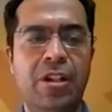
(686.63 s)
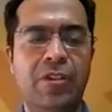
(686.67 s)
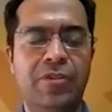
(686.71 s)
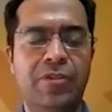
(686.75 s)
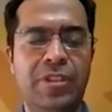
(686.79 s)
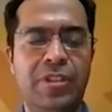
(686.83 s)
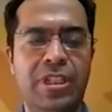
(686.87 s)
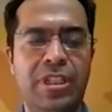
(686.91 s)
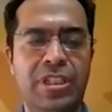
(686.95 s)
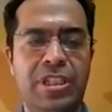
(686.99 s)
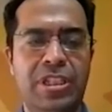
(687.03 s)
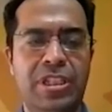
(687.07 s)

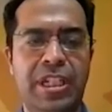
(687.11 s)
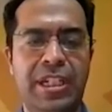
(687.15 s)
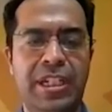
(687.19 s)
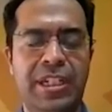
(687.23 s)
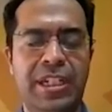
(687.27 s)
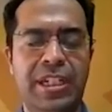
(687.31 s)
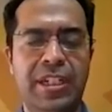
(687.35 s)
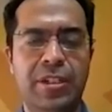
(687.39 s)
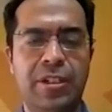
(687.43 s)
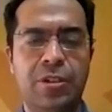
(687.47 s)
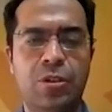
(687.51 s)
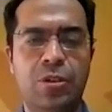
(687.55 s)
of this
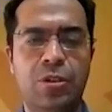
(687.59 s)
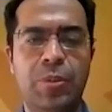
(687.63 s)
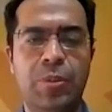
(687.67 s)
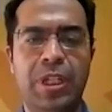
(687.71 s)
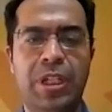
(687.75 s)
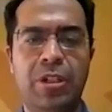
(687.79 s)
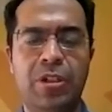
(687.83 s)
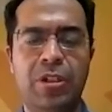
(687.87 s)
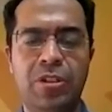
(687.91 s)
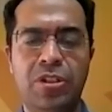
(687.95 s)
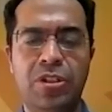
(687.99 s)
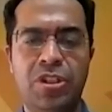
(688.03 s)
data to
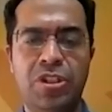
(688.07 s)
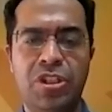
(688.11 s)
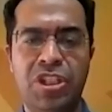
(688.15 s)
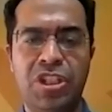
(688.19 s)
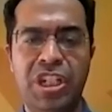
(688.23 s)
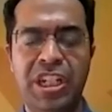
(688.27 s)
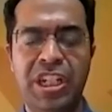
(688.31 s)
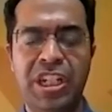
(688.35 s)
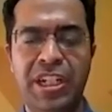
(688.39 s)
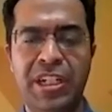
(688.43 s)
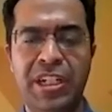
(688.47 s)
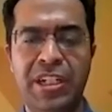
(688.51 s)
be
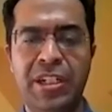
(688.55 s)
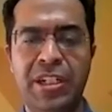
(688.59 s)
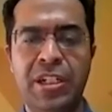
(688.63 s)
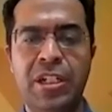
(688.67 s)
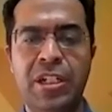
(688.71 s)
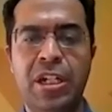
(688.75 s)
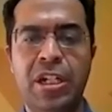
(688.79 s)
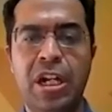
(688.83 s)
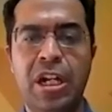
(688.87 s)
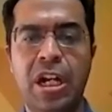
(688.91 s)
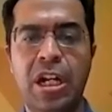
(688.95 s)
shared